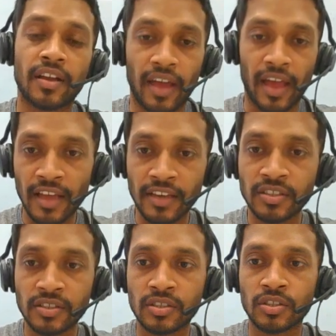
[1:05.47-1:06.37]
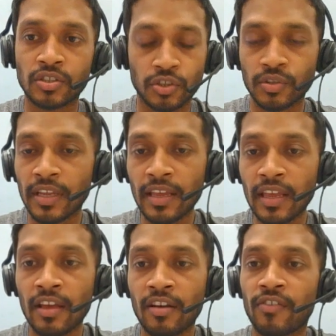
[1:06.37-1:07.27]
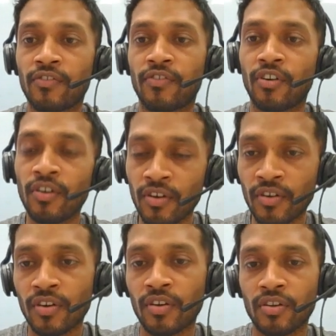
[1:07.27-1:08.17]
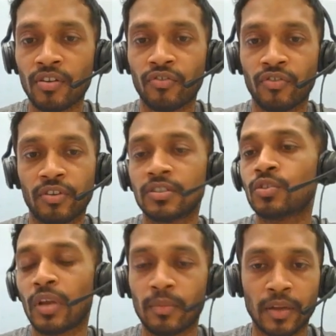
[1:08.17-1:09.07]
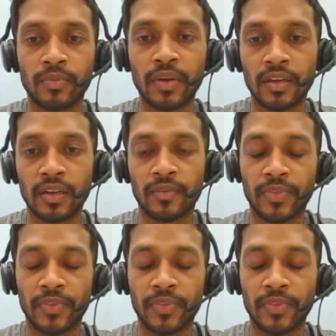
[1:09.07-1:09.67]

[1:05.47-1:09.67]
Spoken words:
cash today for future 12-month period.